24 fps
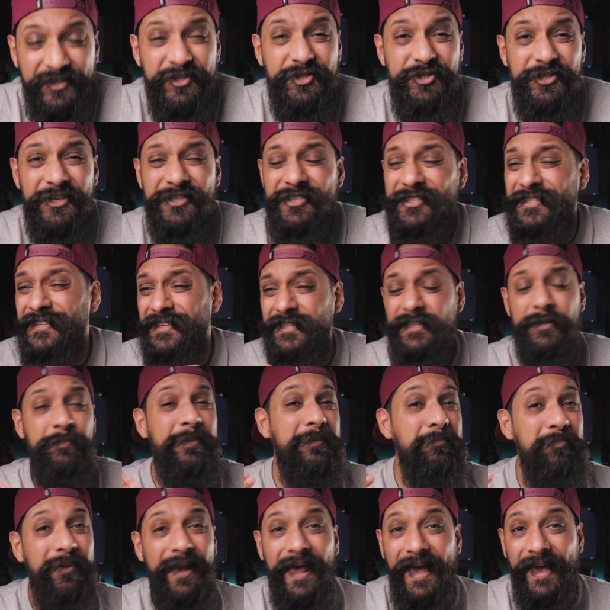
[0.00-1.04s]
It just needs to
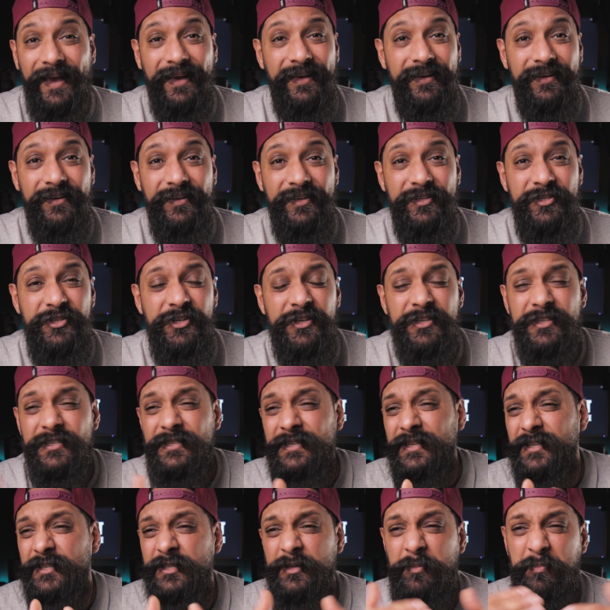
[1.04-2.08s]
be black. It just
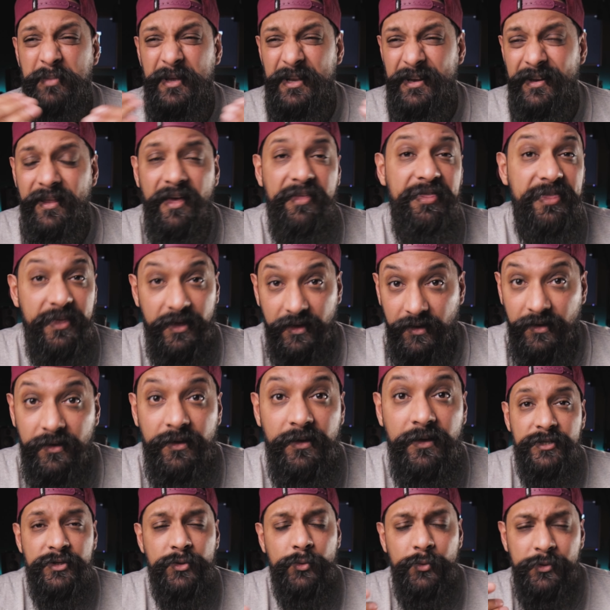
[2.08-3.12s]
needs to be nothing.
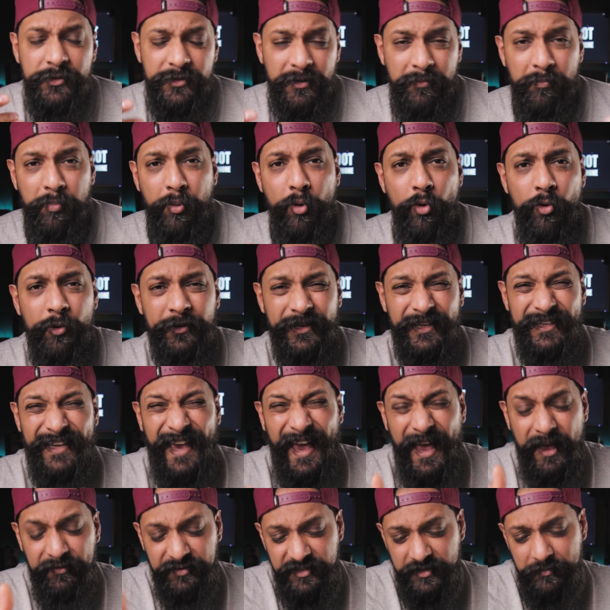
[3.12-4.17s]
It's also important that you
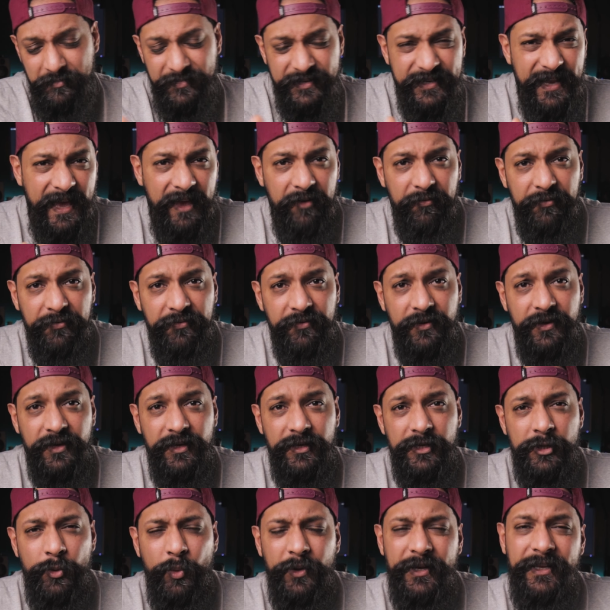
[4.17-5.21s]
have some depth.
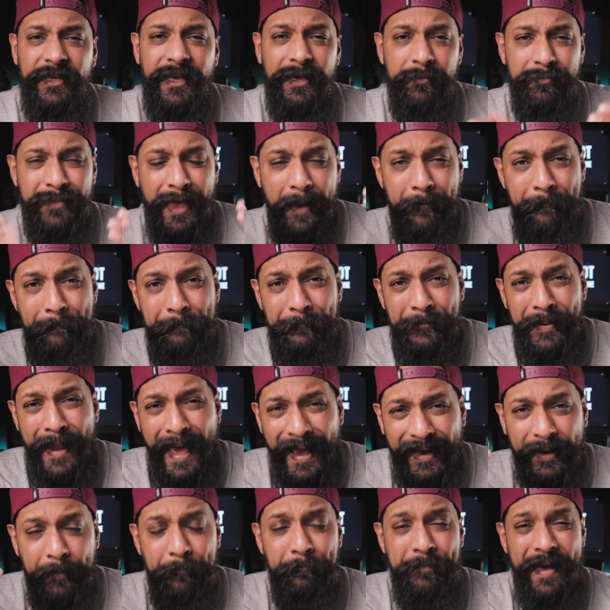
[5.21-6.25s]
You want to keep that
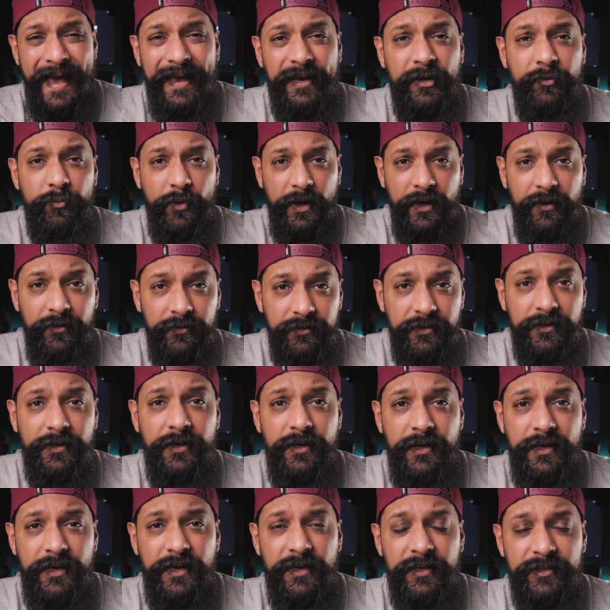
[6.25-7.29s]
black background
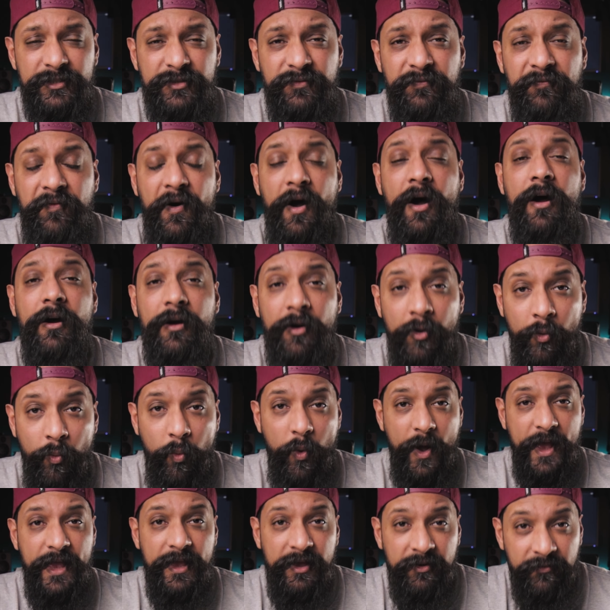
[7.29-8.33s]
as far
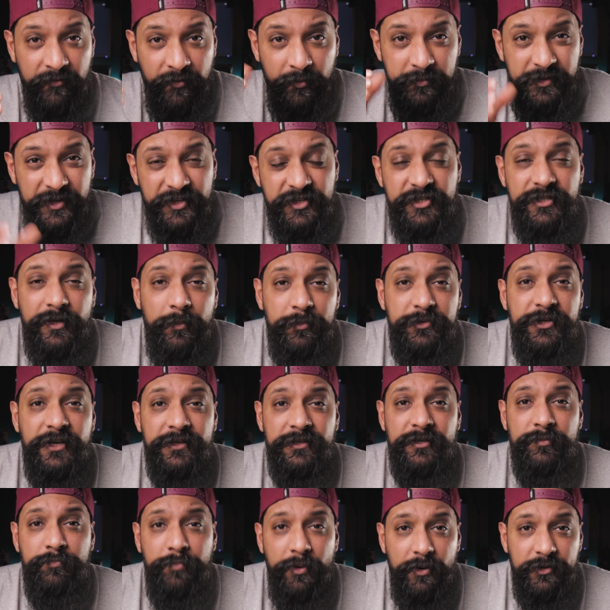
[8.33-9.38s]
away from your
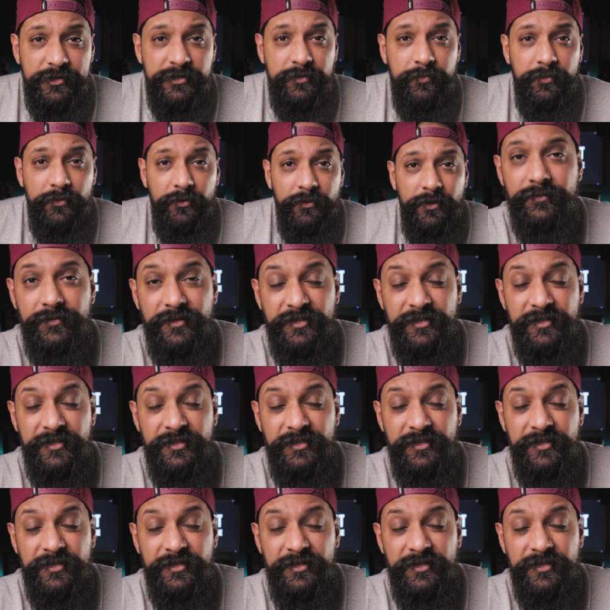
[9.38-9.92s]
subject as possible.